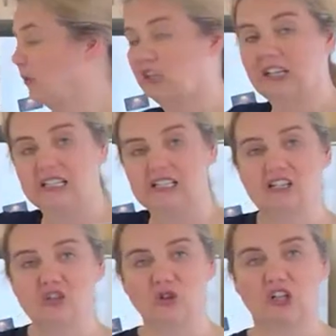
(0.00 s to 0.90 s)
And we're going to
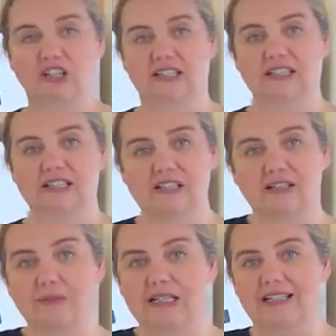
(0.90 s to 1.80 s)
continue to cook
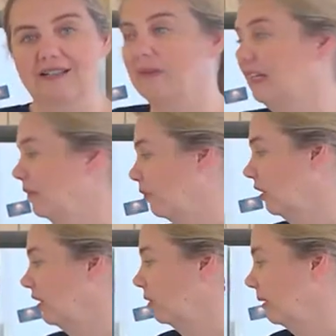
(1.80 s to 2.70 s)
this on medium heat
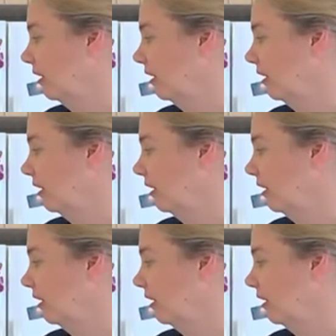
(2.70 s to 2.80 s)
for a little